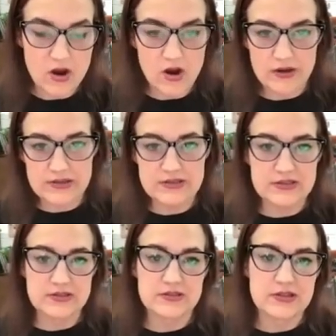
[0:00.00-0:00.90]

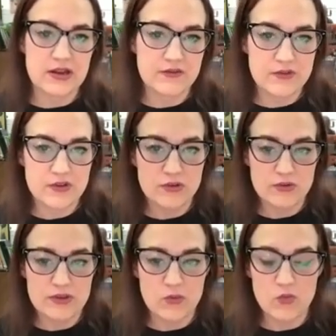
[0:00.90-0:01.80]
artist side of
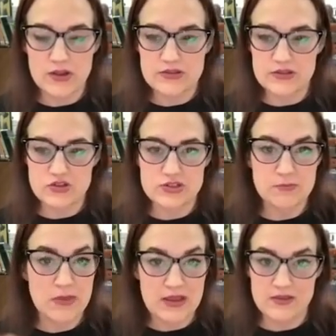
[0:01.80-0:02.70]
you that wants to just
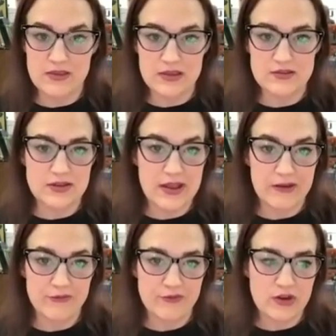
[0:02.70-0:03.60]
make things and
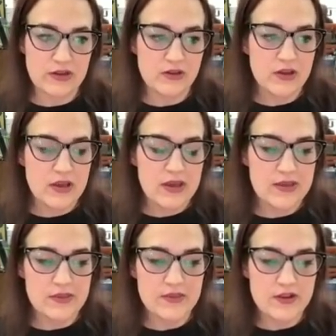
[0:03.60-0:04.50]
have fun.
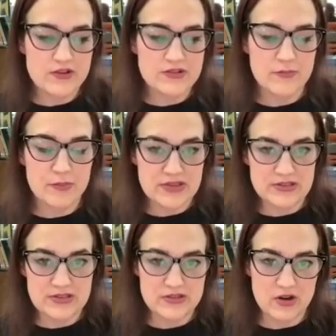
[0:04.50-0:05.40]
And then there's the
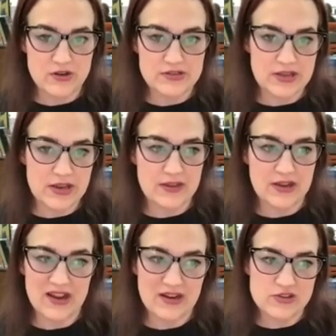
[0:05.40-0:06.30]
business art side that
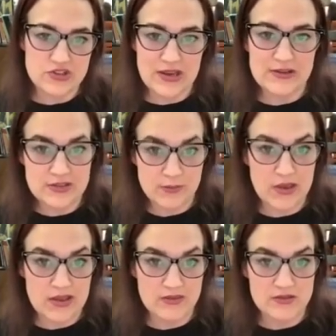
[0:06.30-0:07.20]
kind of just has to
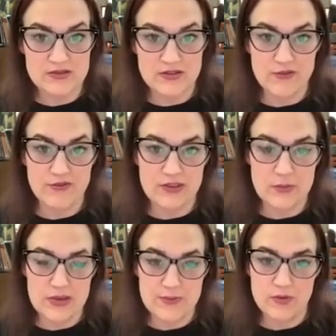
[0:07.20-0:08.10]
make the stuff
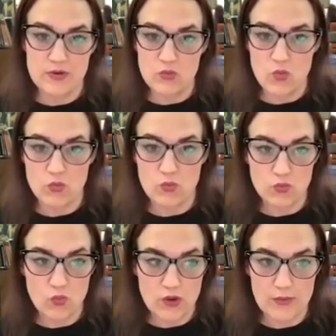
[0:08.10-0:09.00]
that people
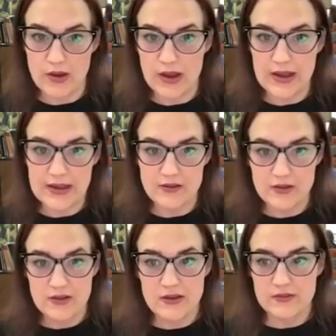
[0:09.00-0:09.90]
want to buy
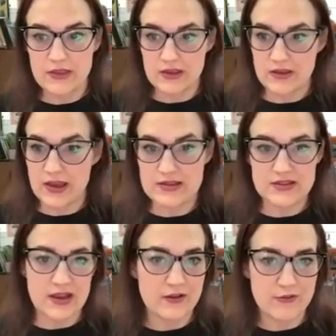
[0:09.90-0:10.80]
that has
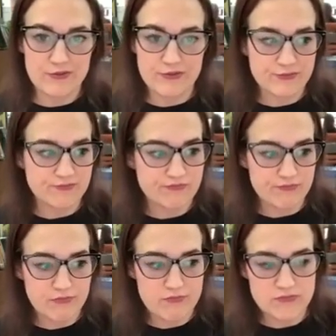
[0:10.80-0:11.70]
kind of
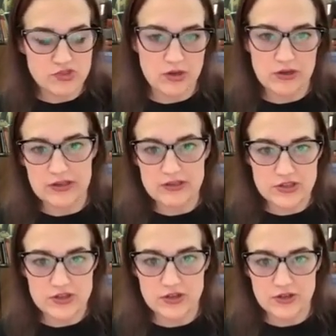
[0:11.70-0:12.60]
turned
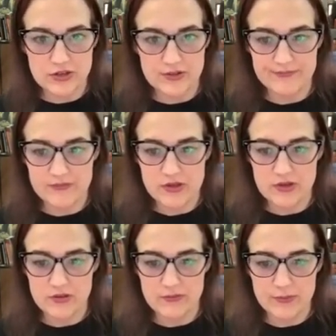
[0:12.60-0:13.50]
into your, you
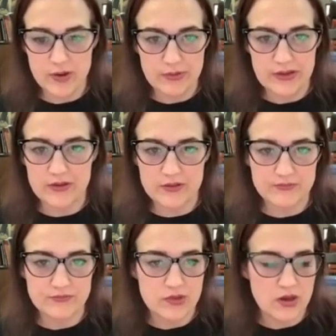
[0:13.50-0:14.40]
know, public
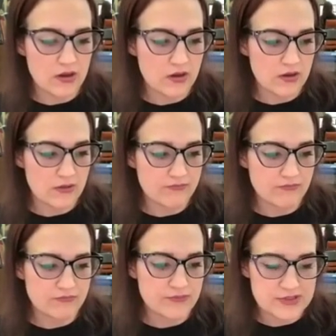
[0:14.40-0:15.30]
uh,
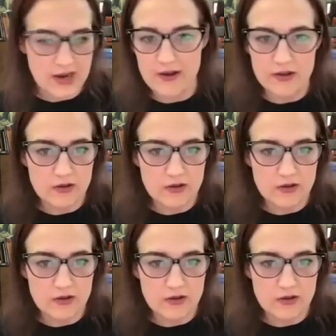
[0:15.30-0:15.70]
style